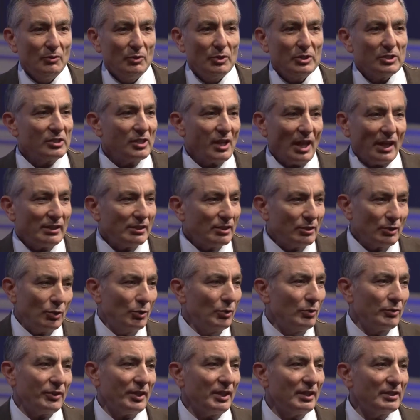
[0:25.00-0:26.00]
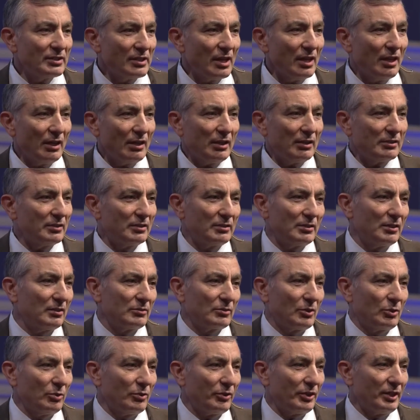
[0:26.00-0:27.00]
We just like to cool things
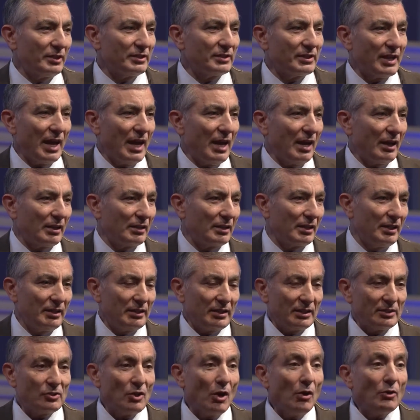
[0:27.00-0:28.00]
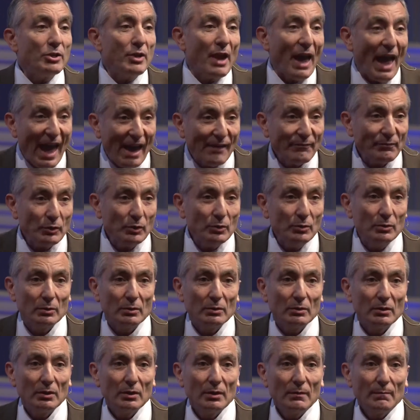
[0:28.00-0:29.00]
down and heat things. No, you have
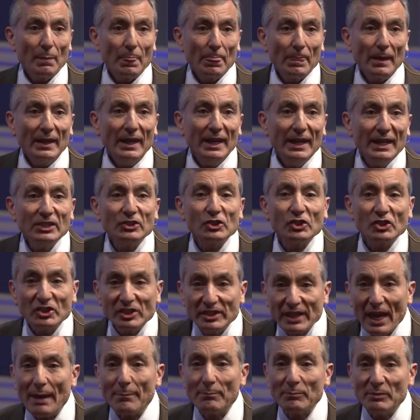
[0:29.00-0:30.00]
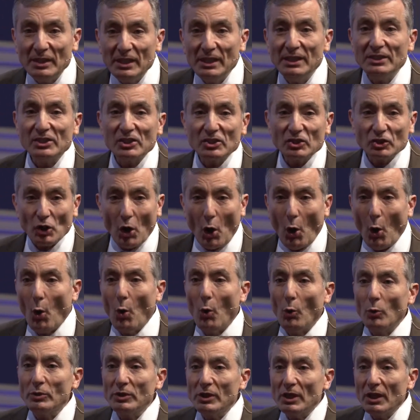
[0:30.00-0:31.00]
to. Each step needs its
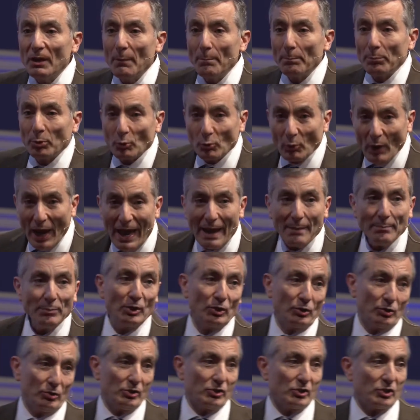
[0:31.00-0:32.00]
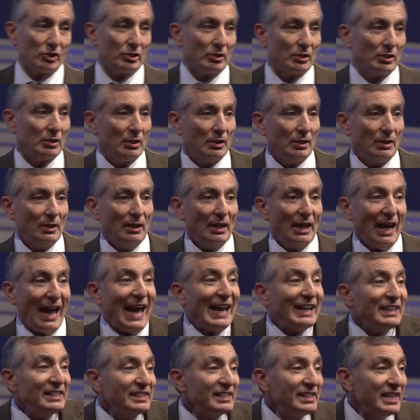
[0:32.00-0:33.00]
own parameters.
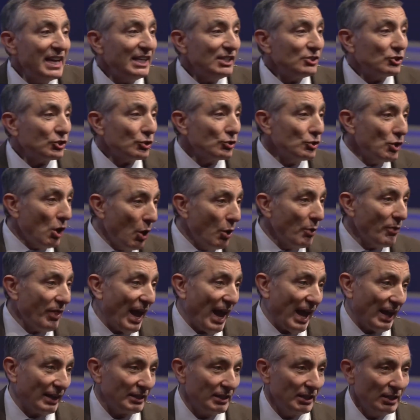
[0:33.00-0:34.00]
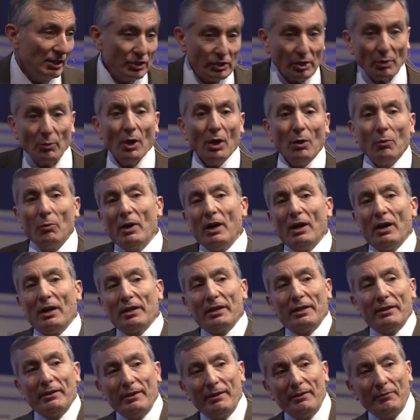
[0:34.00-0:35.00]
How does nature know that? You say,
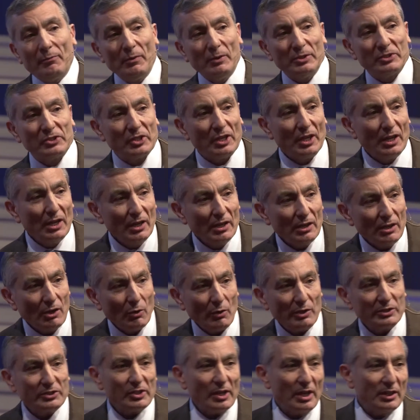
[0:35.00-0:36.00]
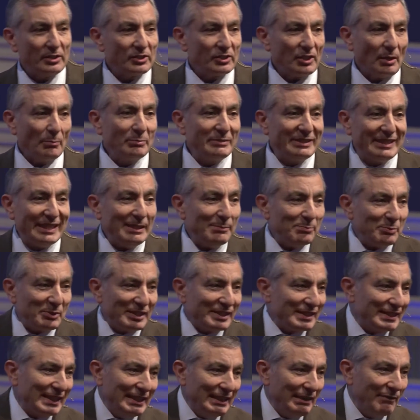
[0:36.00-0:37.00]
well, it was, it's some deep
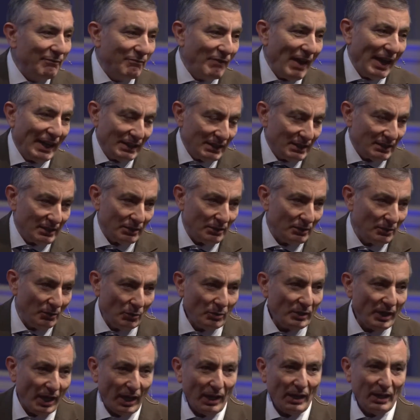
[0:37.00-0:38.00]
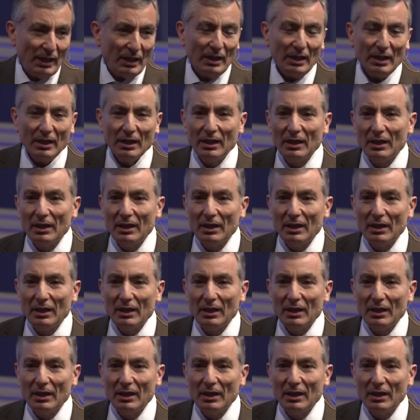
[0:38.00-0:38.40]
sea vent. Okay.